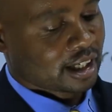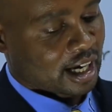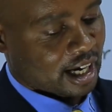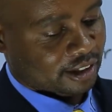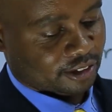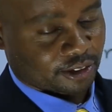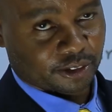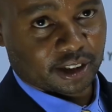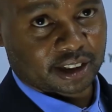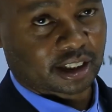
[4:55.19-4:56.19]
and
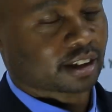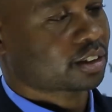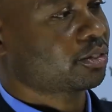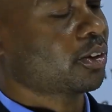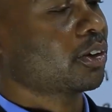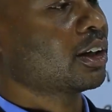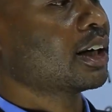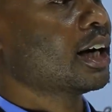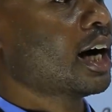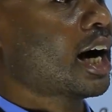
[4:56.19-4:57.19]
through the South Pole
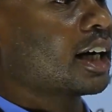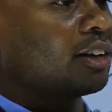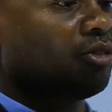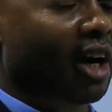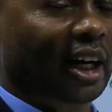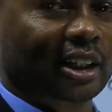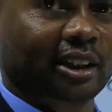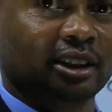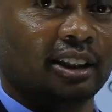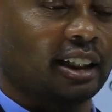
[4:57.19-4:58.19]
and back.
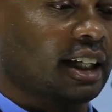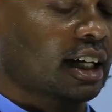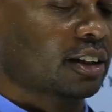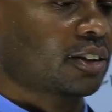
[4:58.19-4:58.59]
They are